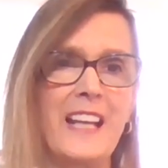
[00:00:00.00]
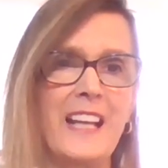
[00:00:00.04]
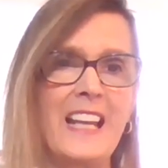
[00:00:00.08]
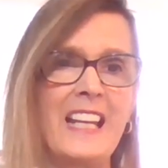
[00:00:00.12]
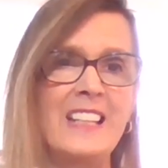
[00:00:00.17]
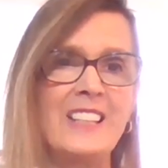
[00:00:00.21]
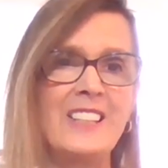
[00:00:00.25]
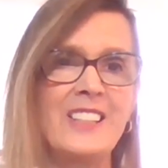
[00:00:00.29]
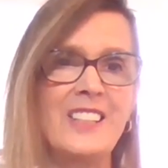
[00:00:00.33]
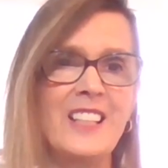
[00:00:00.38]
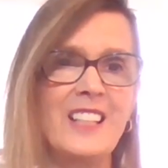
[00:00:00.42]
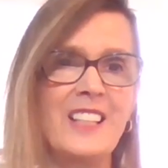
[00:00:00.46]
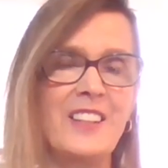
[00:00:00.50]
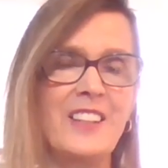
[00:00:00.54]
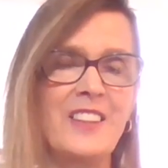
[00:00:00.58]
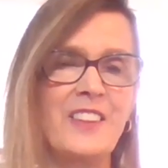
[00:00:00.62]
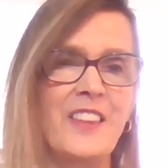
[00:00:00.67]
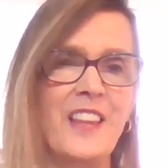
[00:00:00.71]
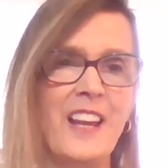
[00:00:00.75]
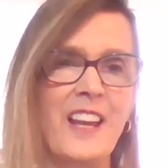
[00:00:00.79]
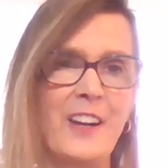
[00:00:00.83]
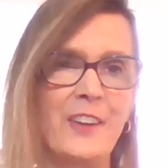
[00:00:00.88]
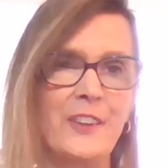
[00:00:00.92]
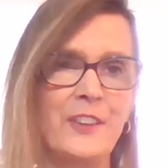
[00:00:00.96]

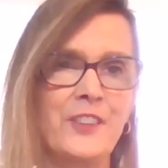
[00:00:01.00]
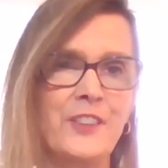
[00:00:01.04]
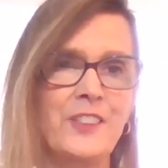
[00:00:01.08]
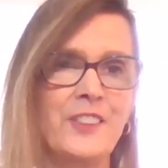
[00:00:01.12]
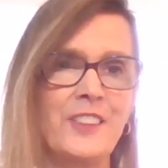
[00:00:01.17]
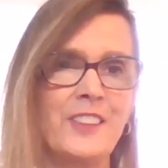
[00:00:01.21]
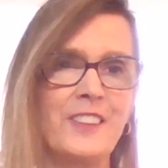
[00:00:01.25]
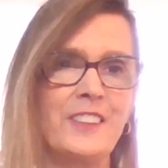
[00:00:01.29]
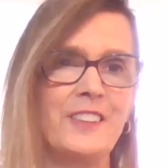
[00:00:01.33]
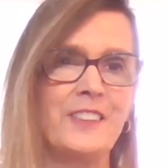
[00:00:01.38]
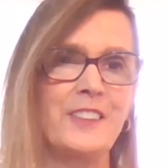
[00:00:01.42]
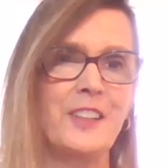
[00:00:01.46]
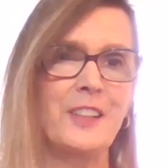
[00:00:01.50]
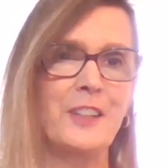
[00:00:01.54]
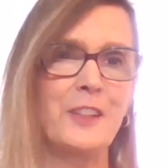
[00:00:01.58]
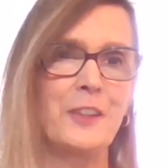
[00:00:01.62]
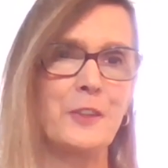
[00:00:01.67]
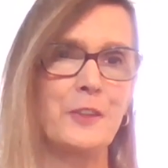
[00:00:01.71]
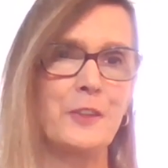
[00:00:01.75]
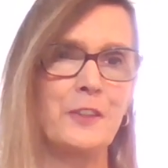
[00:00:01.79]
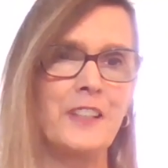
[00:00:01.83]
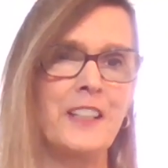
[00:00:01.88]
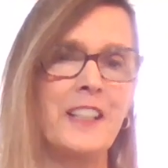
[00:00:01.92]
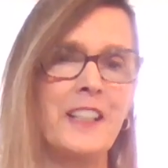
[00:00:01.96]
18,000
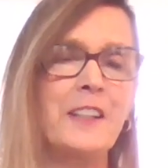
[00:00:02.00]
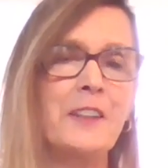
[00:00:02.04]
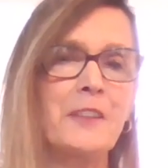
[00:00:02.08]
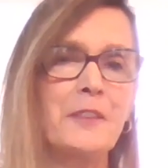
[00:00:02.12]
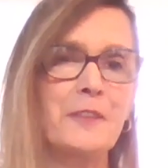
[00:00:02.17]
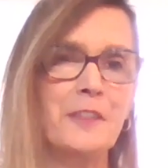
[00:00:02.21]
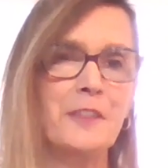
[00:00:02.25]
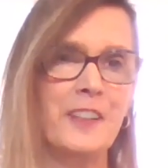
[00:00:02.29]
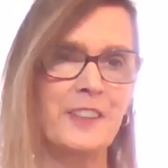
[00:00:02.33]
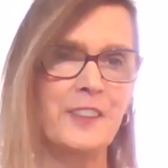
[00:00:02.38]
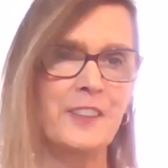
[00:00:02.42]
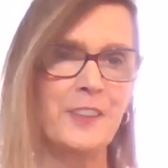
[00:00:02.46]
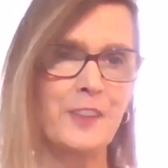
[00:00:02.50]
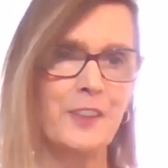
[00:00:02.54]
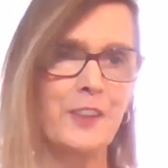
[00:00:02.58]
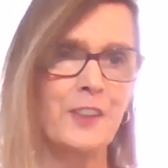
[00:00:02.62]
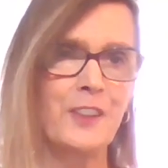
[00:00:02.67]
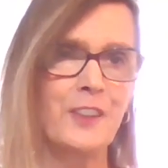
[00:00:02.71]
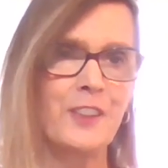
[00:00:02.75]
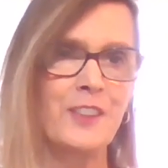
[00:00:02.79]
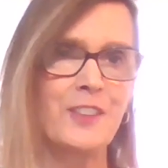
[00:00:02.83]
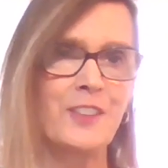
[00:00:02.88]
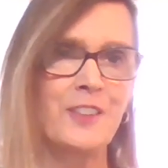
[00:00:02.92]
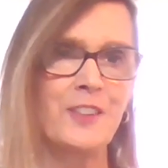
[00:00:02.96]
unique
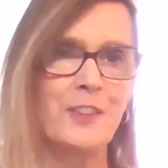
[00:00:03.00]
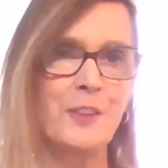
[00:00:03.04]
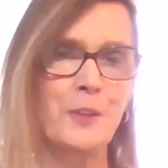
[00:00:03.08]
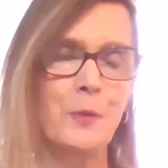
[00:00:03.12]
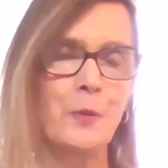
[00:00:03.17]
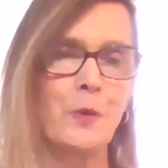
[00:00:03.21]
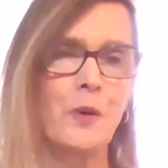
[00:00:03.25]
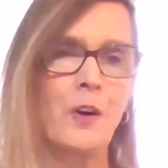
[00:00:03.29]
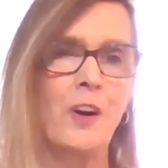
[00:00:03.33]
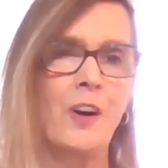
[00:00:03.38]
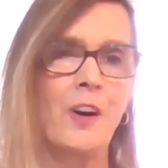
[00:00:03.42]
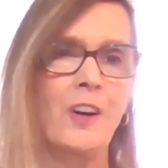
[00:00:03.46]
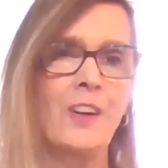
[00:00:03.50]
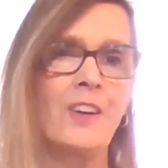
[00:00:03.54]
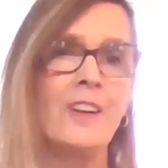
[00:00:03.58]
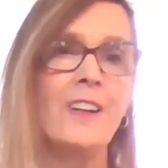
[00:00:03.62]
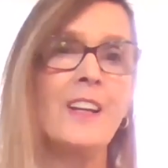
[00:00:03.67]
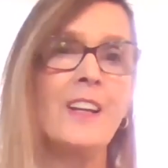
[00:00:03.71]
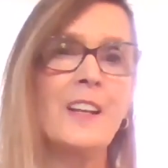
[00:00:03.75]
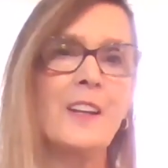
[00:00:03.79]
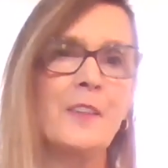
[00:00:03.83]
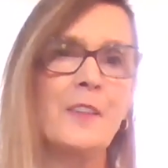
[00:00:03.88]
visitors to our